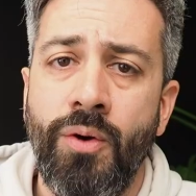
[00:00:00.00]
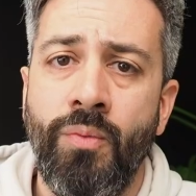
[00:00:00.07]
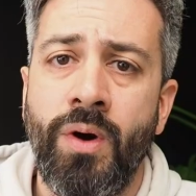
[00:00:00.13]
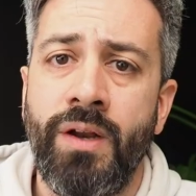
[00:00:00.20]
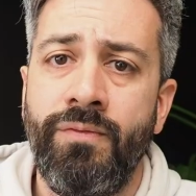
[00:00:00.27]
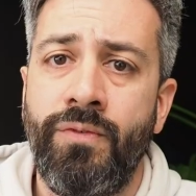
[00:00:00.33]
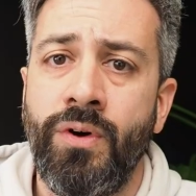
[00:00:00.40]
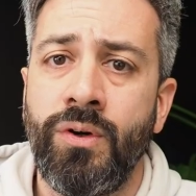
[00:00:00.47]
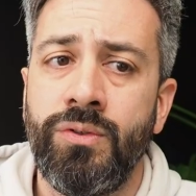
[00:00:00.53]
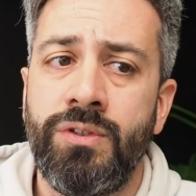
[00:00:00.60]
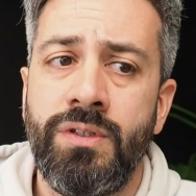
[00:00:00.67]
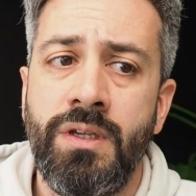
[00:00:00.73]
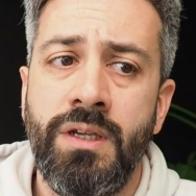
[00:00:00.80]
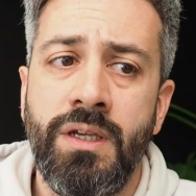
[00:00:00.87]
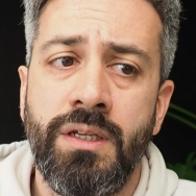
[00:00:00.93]
one
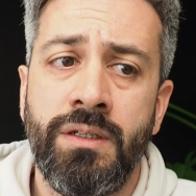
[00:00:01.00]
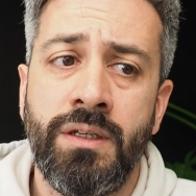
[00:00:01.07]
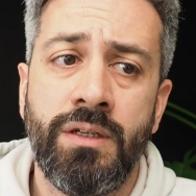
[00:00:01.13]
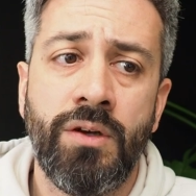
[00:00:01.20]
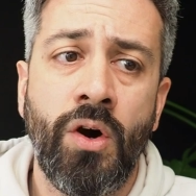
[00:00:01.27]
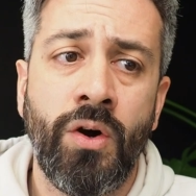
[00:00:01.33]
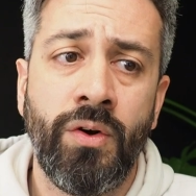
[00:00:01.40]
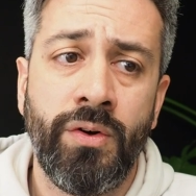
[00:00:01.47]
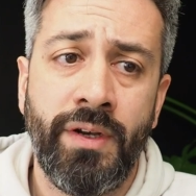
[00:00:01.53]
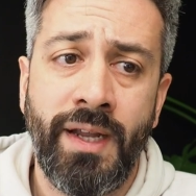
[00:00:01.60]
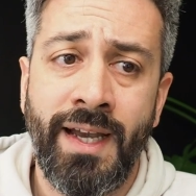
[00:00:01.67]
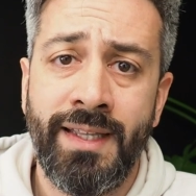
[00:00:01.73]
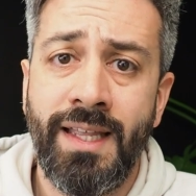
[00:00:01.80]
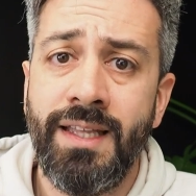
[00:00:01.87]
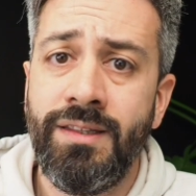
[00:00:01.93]
focusing on
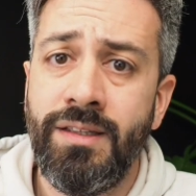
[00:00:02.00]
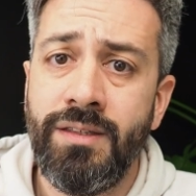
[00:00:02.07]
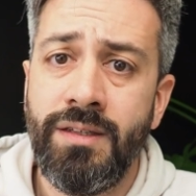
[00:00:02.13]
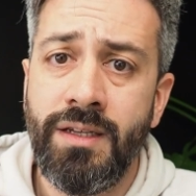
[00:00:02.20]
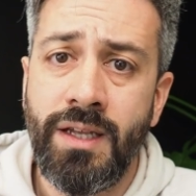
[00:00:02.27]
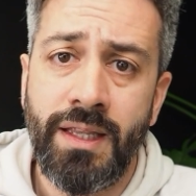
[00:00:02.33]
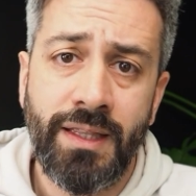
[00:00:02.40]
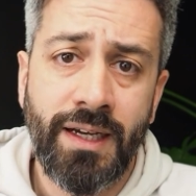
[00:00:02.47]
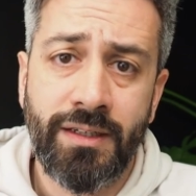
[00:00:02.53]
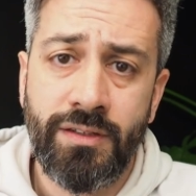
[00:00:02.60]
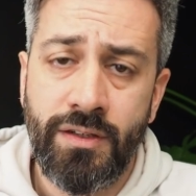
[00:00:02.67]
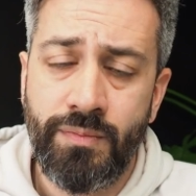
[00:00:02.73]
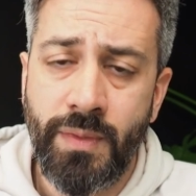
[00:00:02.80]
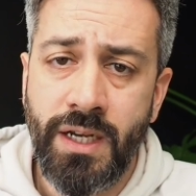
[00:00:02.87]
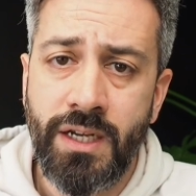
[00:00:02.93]
identity and
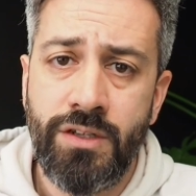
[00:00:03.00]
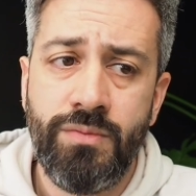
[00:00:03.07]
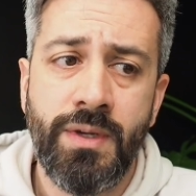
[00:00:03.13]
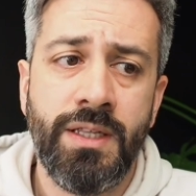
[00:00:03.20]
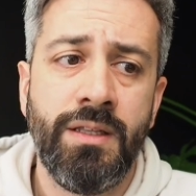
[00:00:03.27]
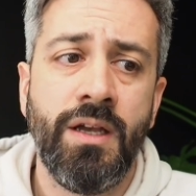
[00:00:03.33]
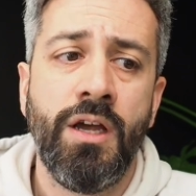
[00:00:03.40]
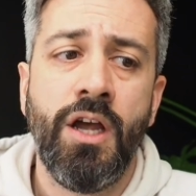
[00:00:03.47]
access management,